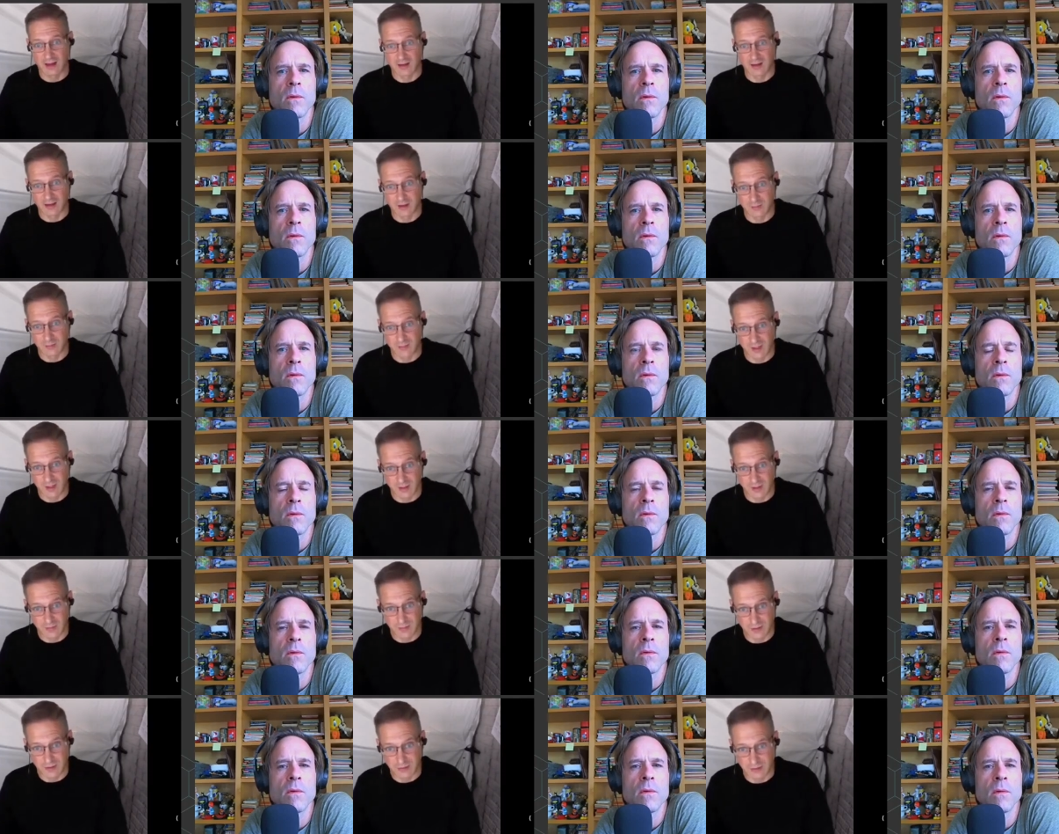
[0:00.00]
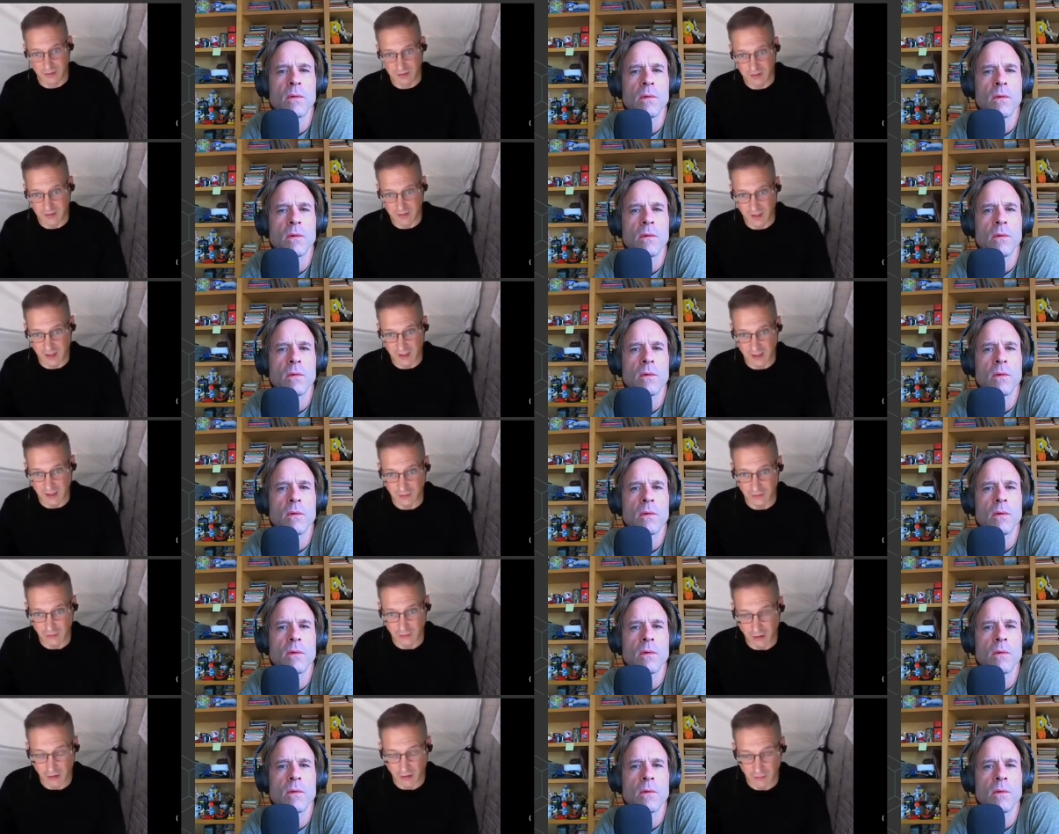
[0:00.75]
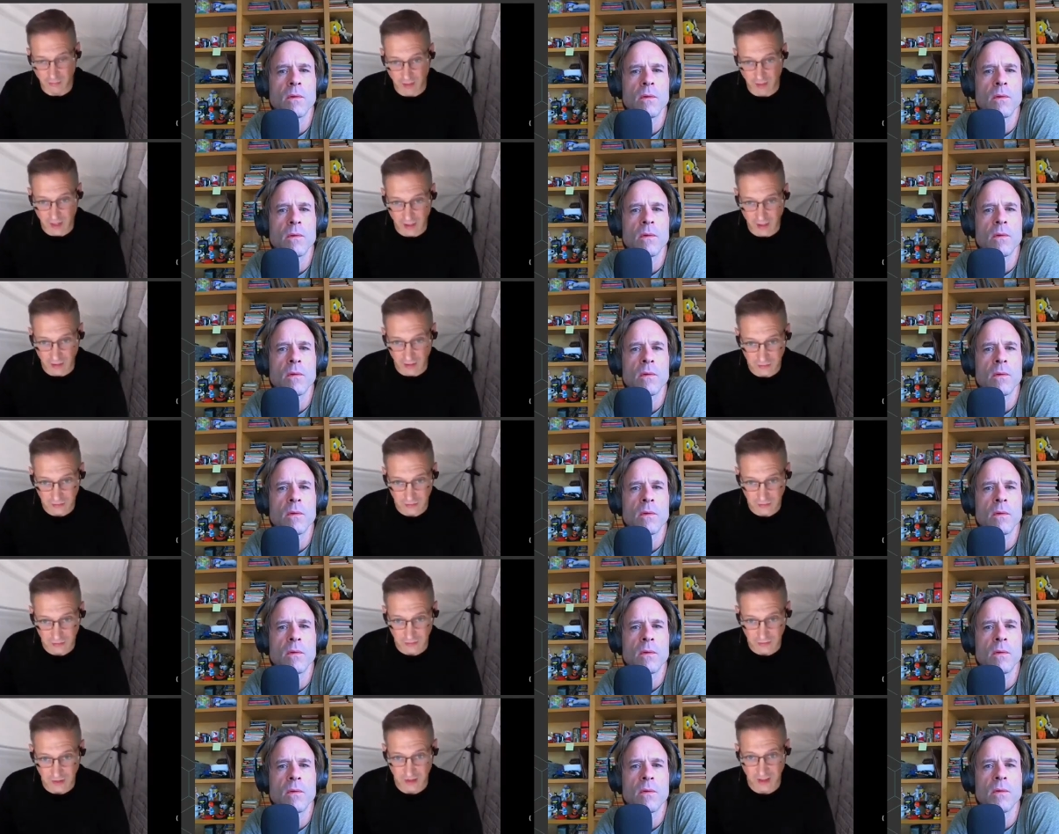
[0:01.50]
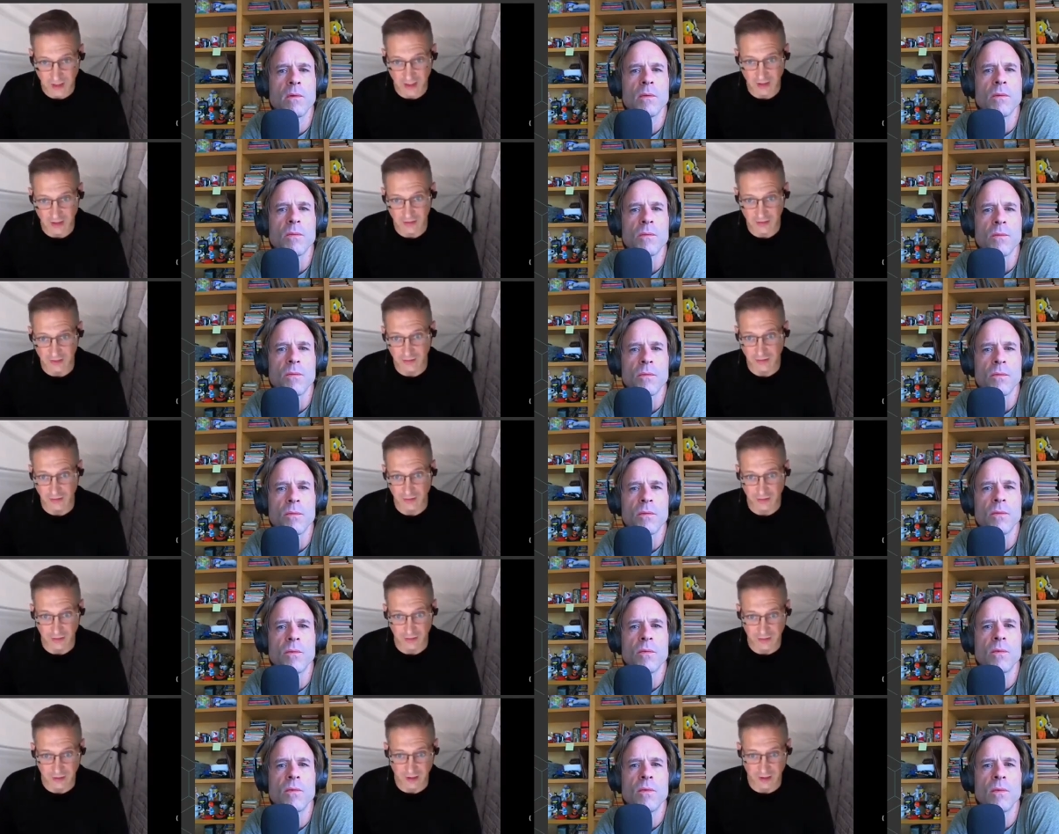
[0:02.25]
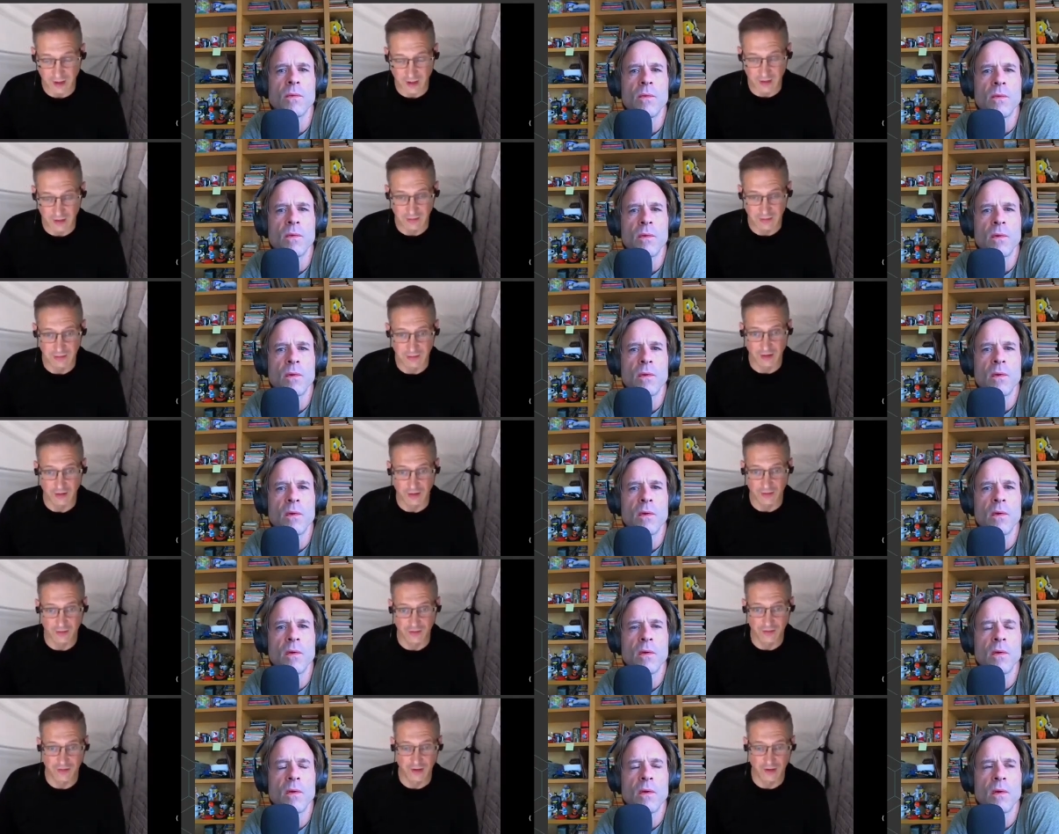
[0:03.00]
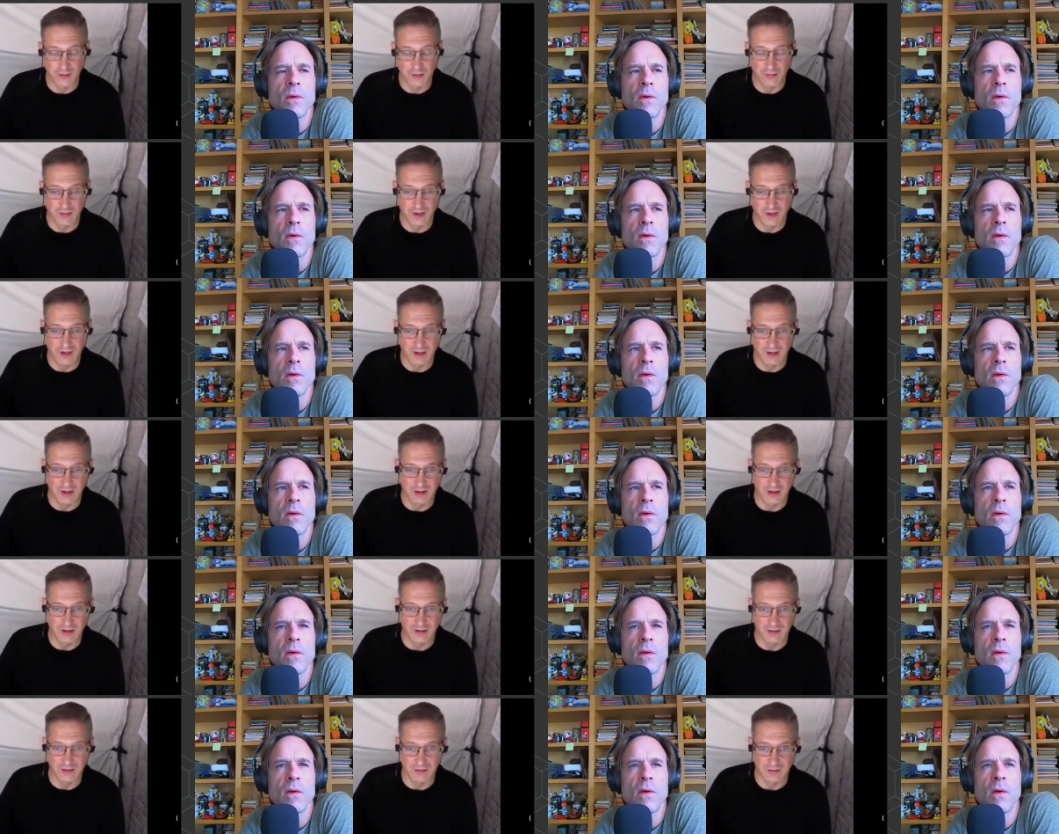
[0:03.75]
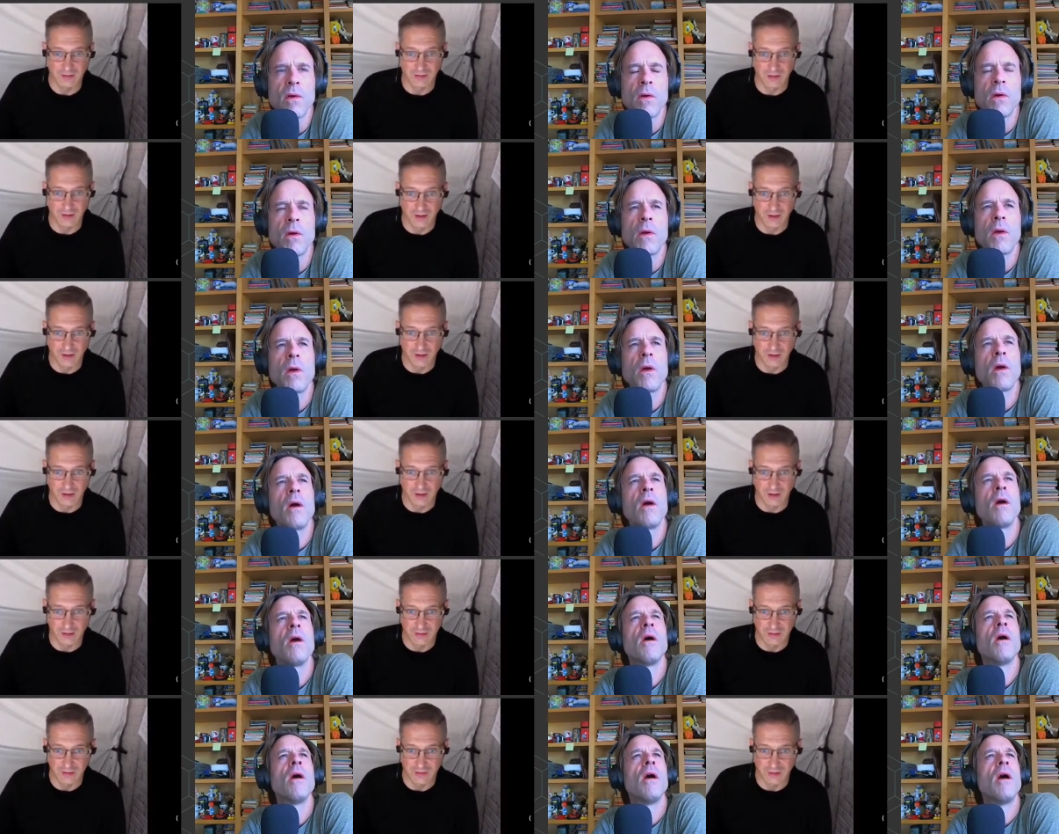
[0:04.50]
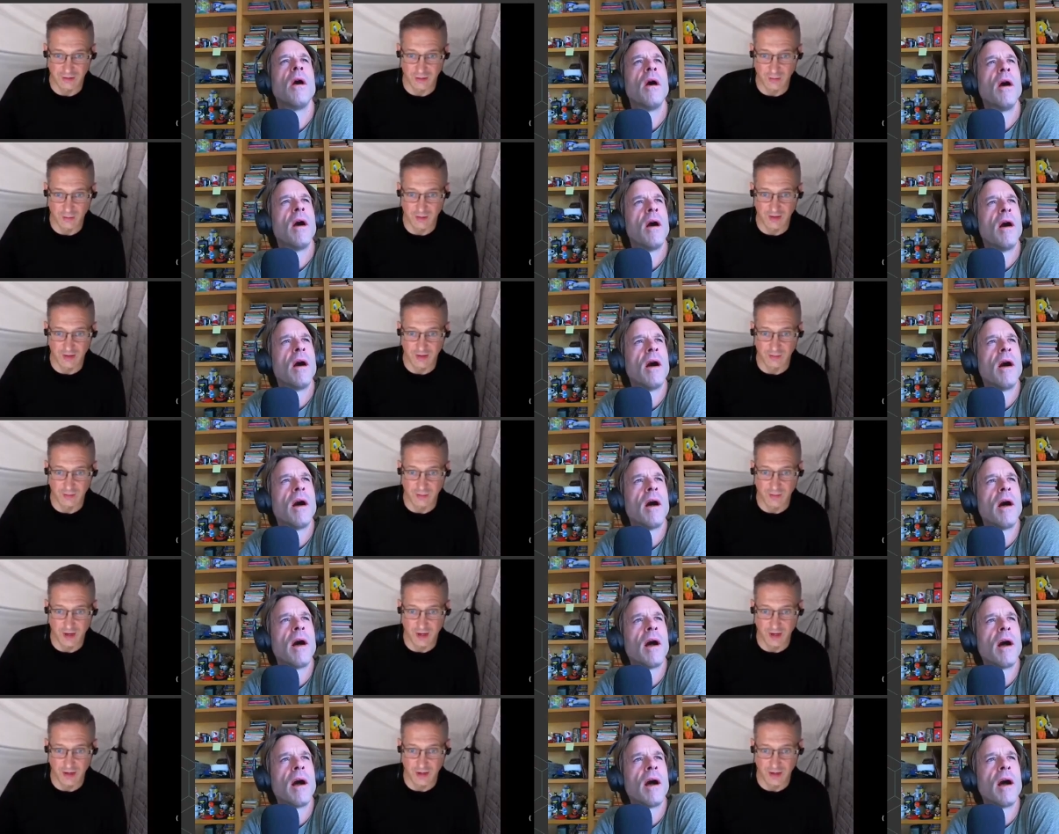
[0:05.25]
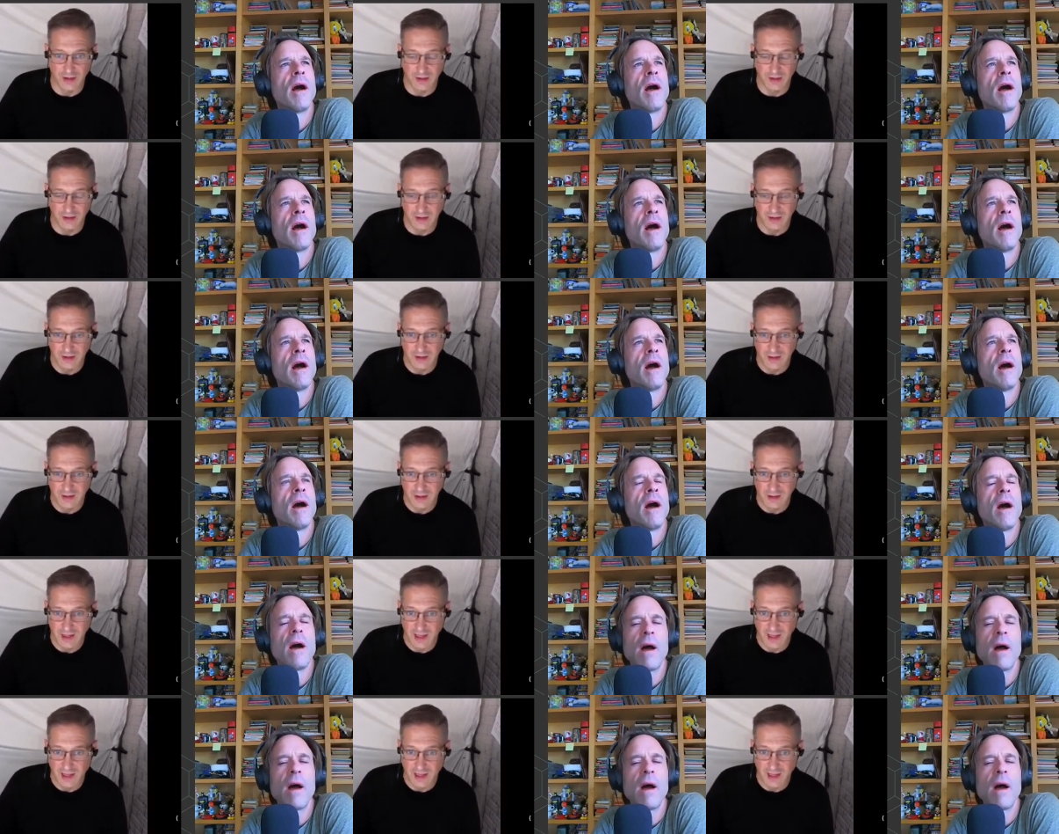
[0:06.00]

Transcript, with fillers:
Speaker 1: and can be between 10 and 12 pounds when that is totally done. So shipping is uh, so much better.